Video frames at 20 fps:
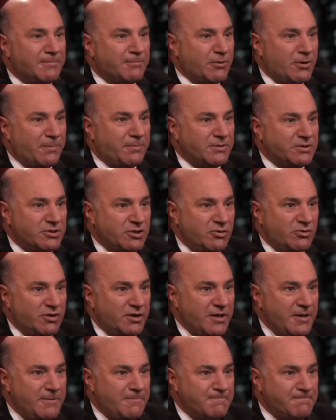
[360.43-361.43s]
in
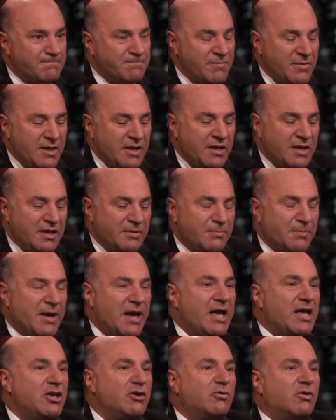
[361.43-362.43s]
perpetuity,
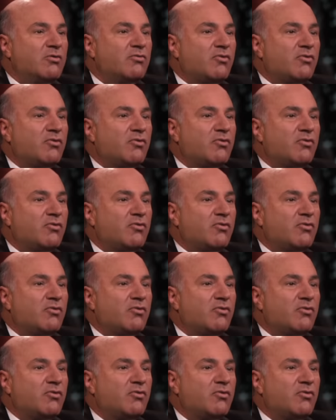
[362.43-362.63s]
pay you a